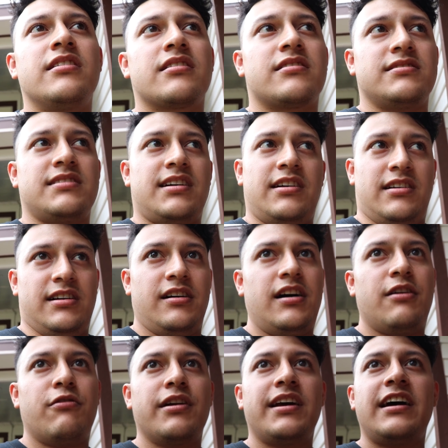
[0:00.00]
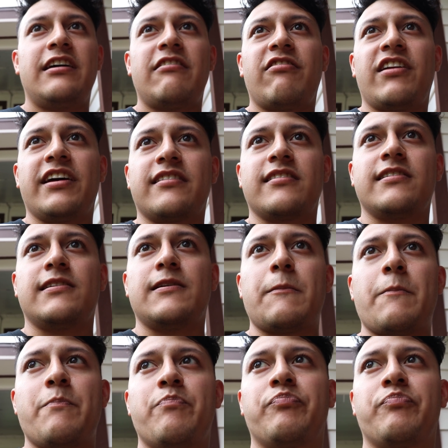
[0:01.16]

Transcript: because I want to have like I